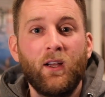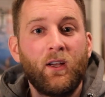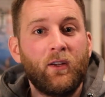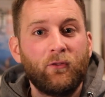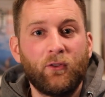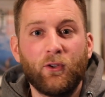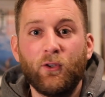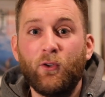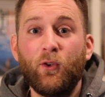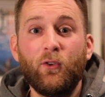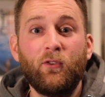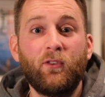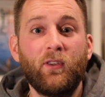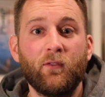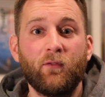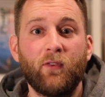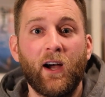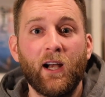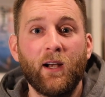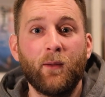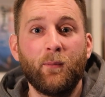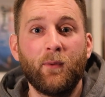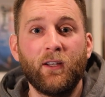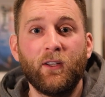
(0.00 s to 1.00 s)
So use the
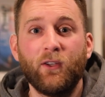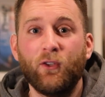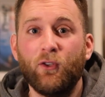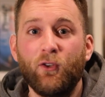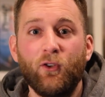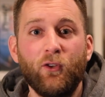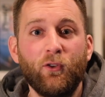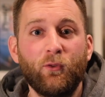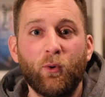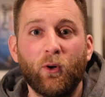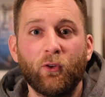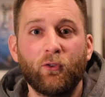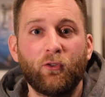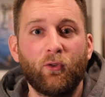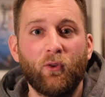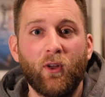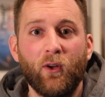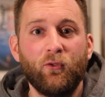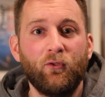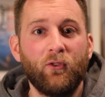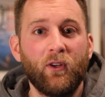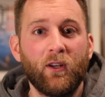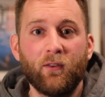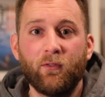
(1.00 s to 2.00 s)
environment, use what's
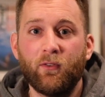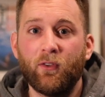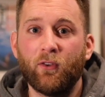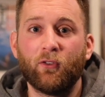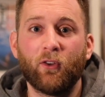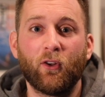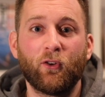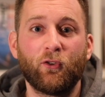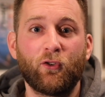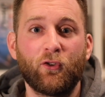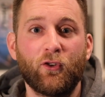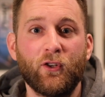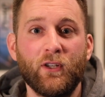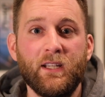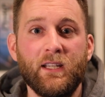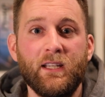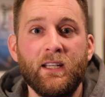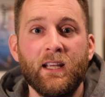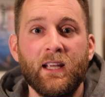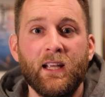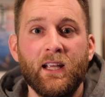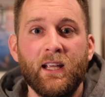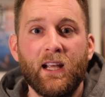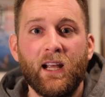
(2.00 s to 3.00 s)
around you. If there's a
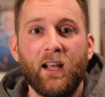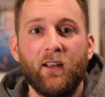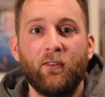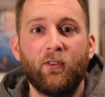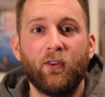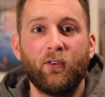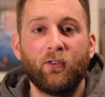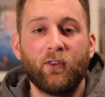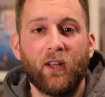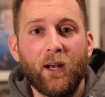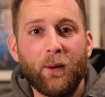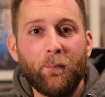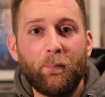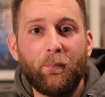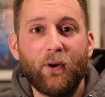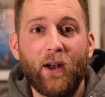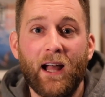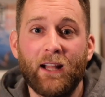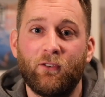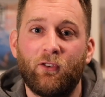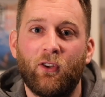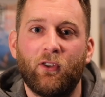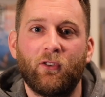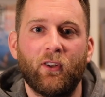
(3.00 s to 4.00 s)
tree, if there's kind of
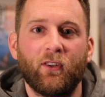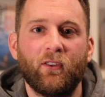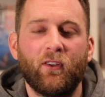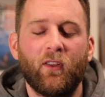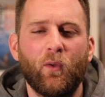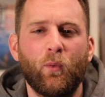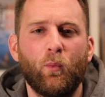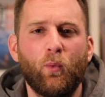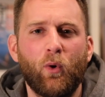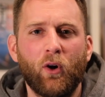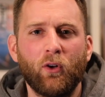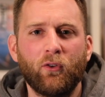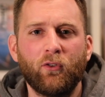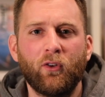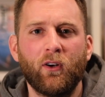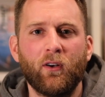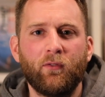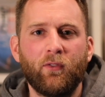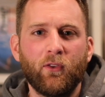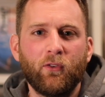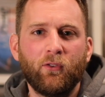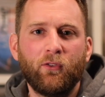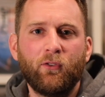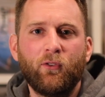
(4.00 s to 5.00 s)
branches under the water,
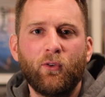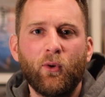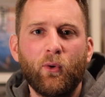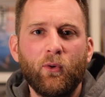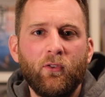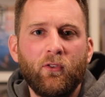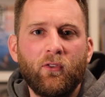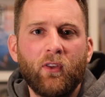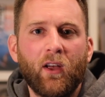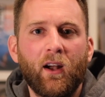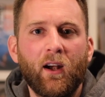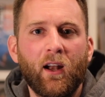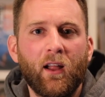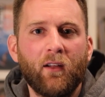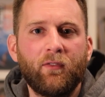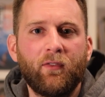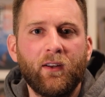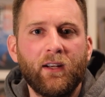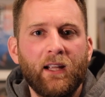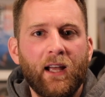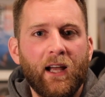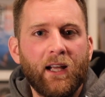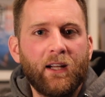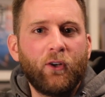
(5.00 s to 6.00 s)
if there's stones that are at
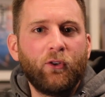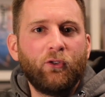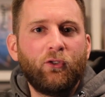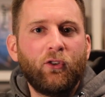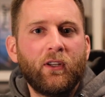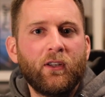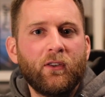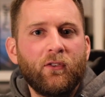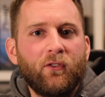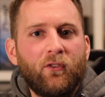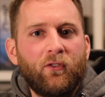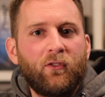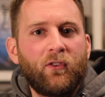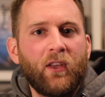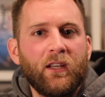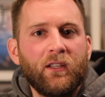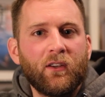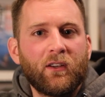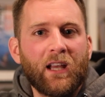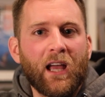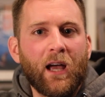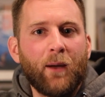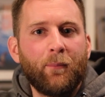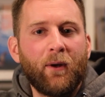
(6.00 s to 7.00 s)
funny angles you can sit
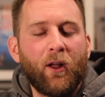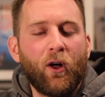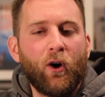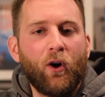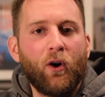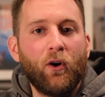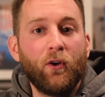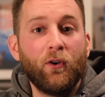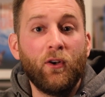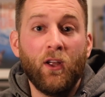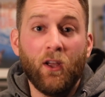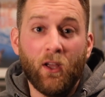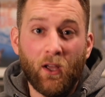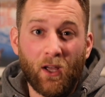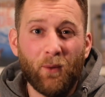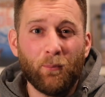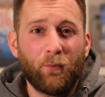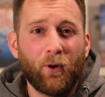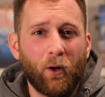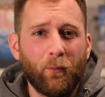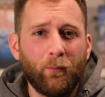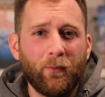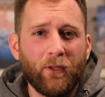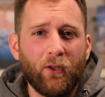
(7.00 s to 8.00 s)
your camera on,
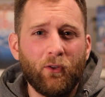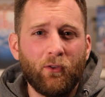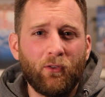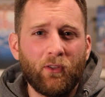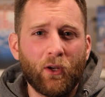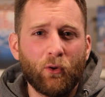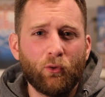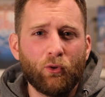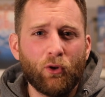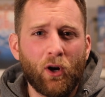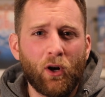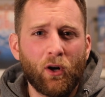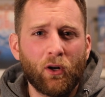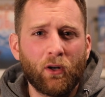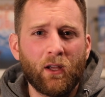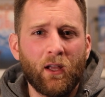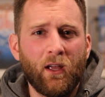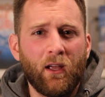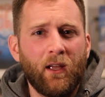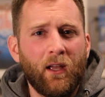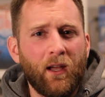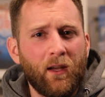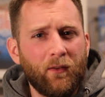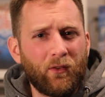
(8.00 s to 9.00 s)
probably using a rock.
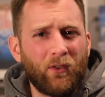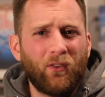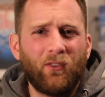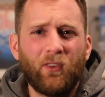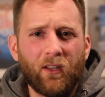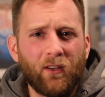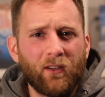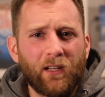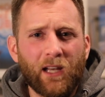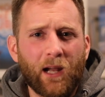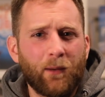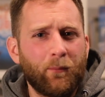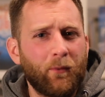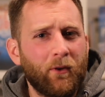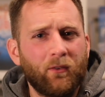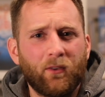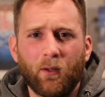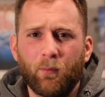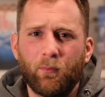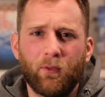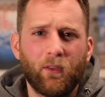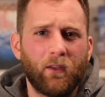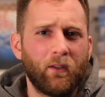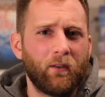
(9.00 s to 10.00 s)
If you sit your camera on
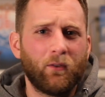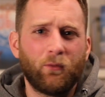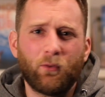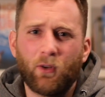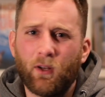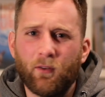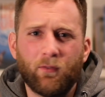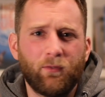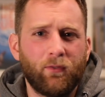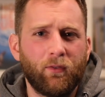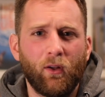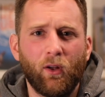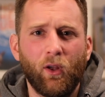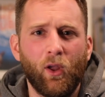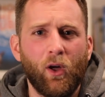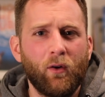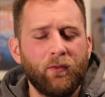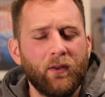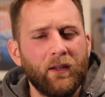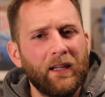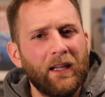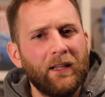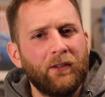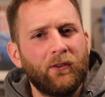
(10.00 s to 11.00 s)
something it's going to fall
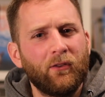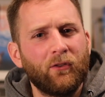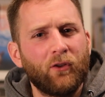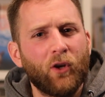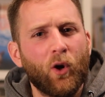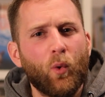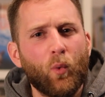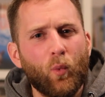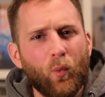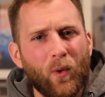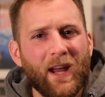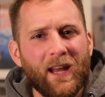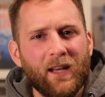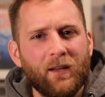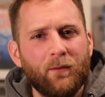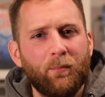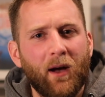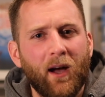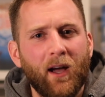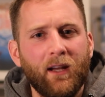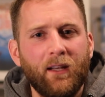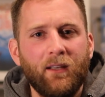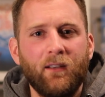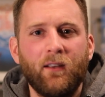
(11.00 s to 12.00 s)
off unless it's got weight
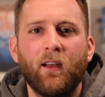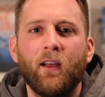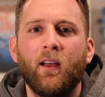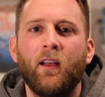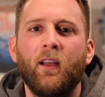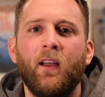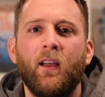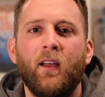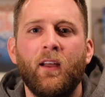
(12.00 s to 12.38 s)
behind it.